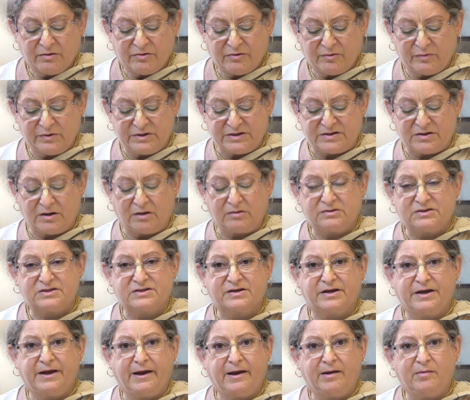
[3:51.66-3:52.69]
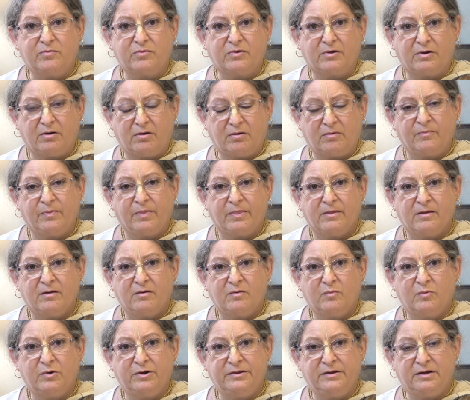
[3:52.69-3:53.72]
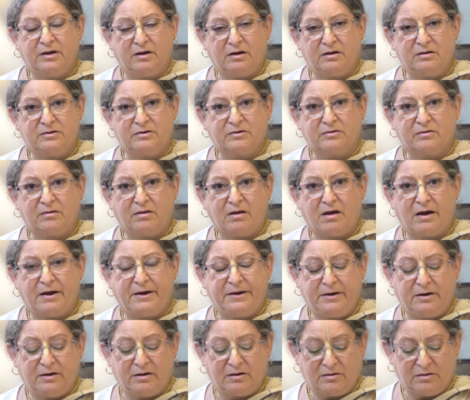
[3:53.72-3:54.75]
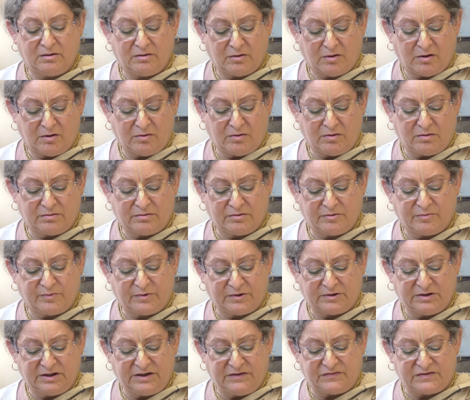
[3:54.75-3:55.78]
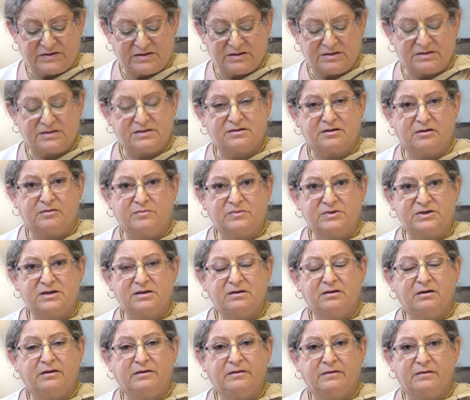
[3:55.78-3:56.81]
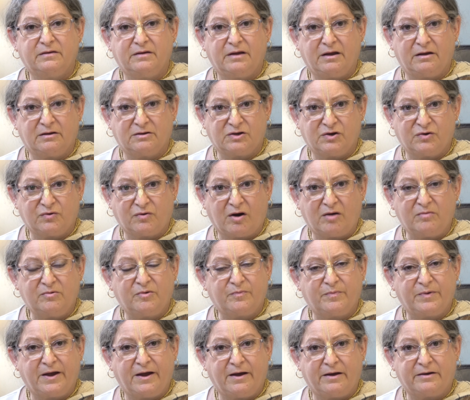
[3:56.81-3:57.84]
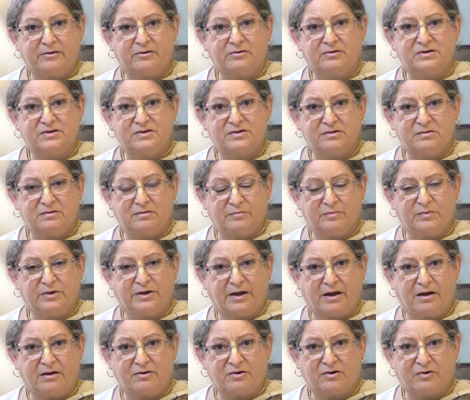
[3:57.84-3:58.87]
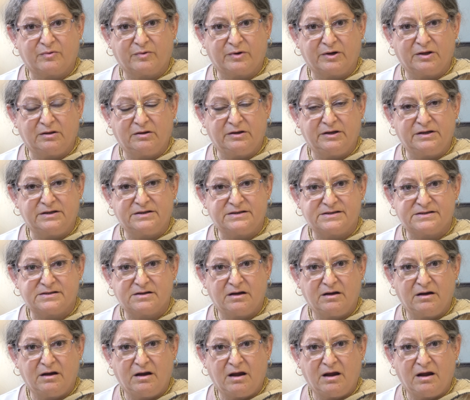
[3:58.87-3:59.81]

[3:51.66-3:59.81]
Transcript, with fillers: The results came, though, when the underlying old belief systems and trauma patterns began to release.